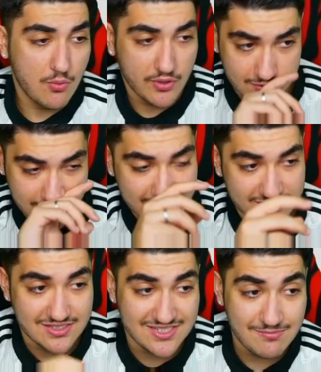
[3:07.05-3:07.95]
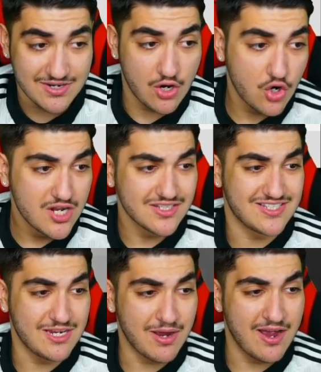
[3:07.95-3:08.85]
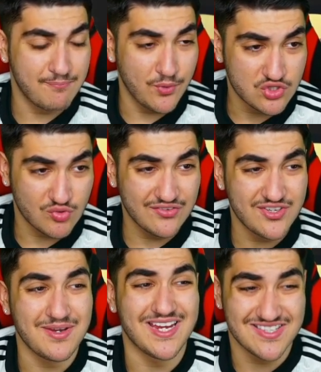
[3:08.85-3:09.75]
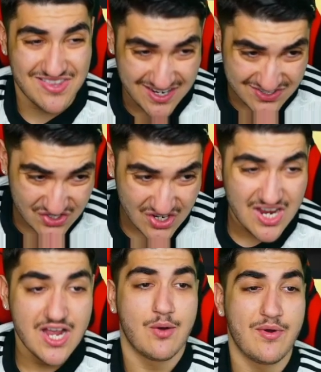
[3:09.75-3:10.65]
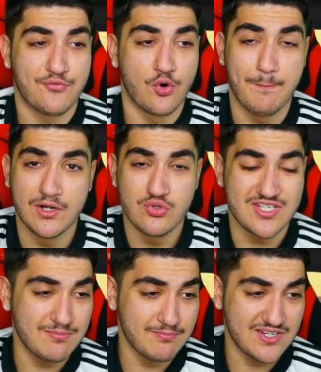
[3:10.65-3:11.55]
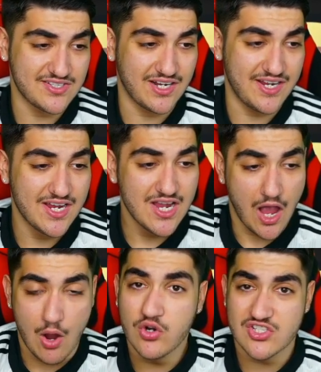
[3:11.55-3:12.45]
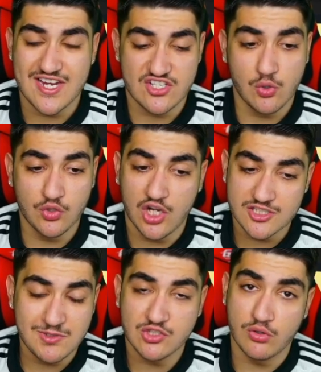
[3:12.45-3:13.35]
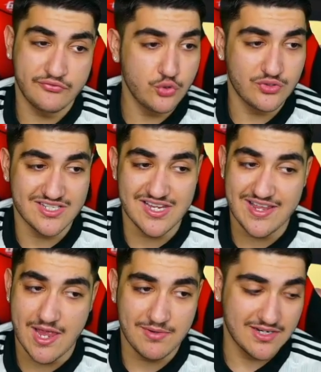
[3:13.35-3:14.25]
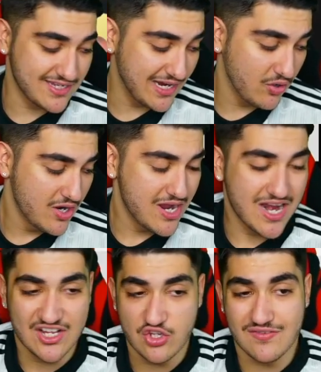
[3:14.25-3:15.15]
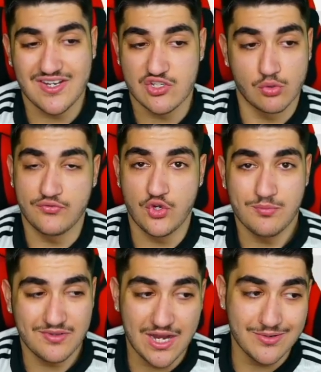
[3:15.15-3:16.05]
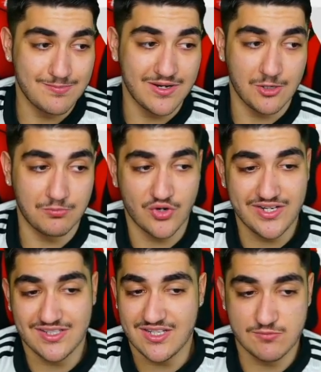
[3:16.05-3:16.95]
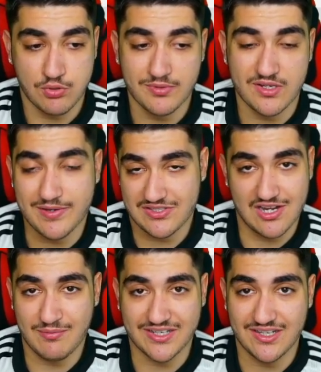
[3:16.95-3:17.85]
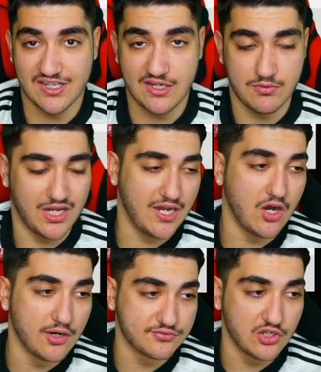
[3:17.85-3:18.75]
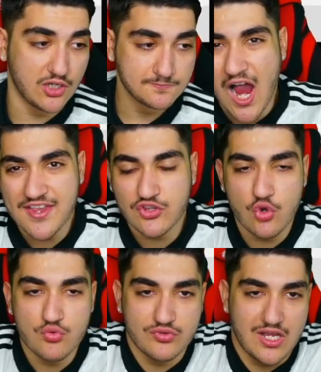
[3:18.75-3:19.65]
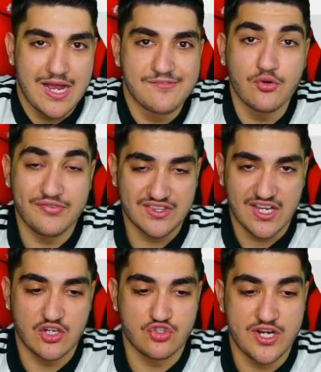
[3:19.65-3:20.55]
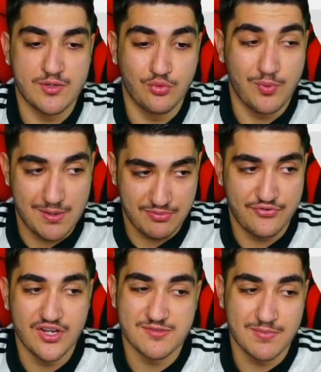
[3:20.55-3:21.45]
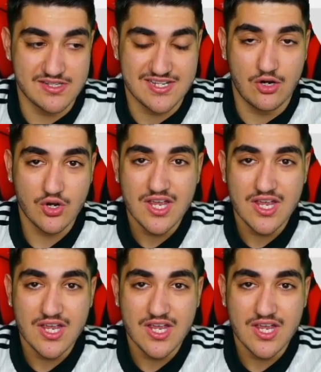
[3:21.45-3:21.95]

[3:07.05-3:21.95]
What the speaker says: going to get into the team now. The team I have built around him is this. I went for a blue team, basically. I want to say someone asked me to review this Eder Militao, and I don't even need to review him. Now he's been upgraded. He's probably the best centre-back in the game. Like, I've got Van Dijk untradeable, but I prefer this Militao.